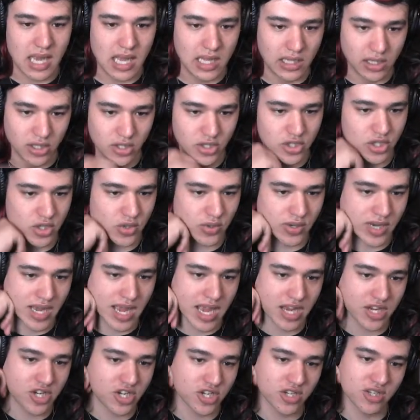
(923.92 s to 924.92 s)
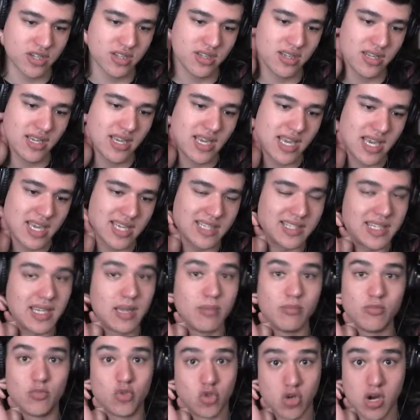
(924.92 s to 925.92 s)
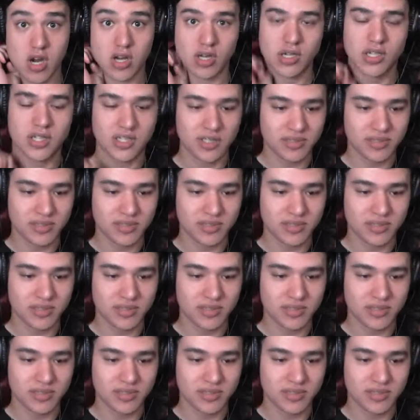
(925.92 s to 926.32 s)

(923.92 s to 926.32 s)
allergic reaction is him drunk.